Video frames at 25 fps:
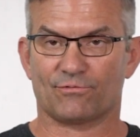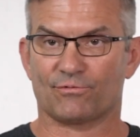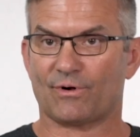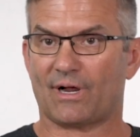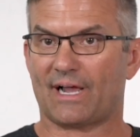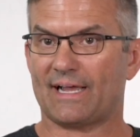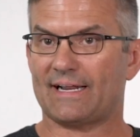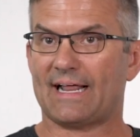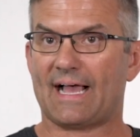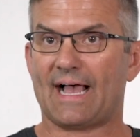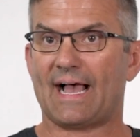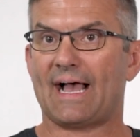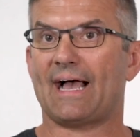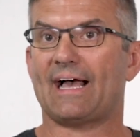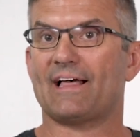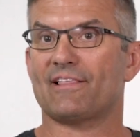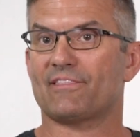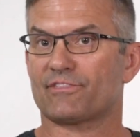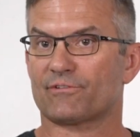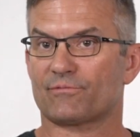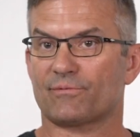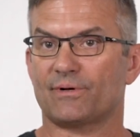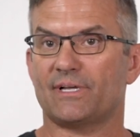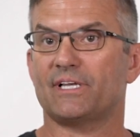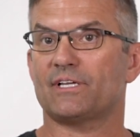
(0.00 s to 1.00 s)
right
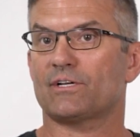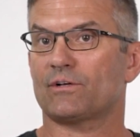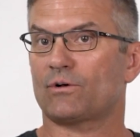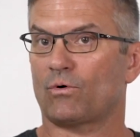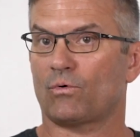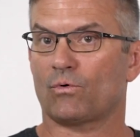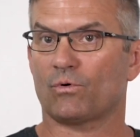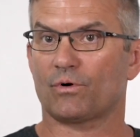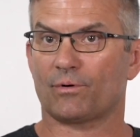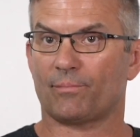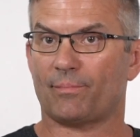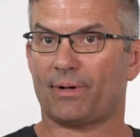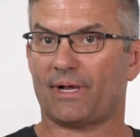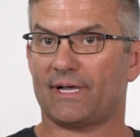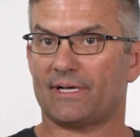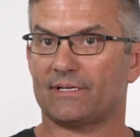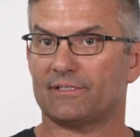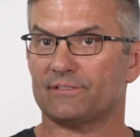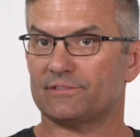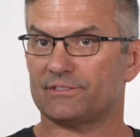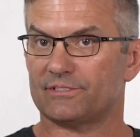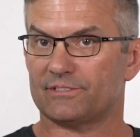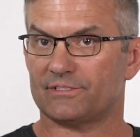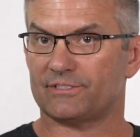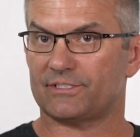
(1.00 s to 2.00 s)
at 3.25
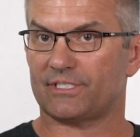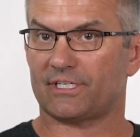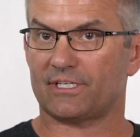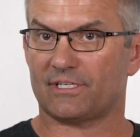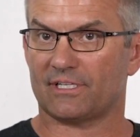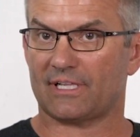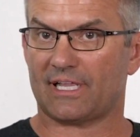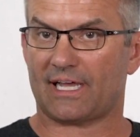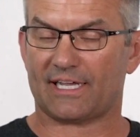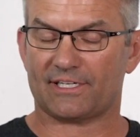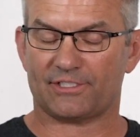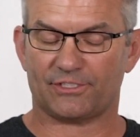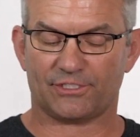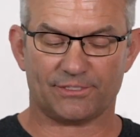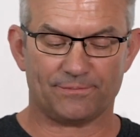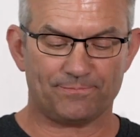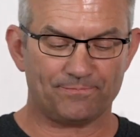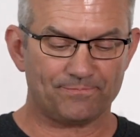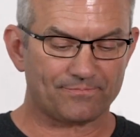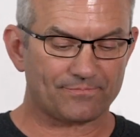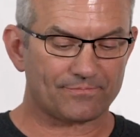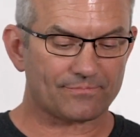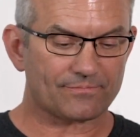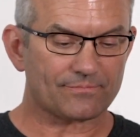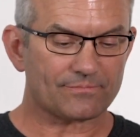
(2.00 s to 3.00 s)
pounds in single action.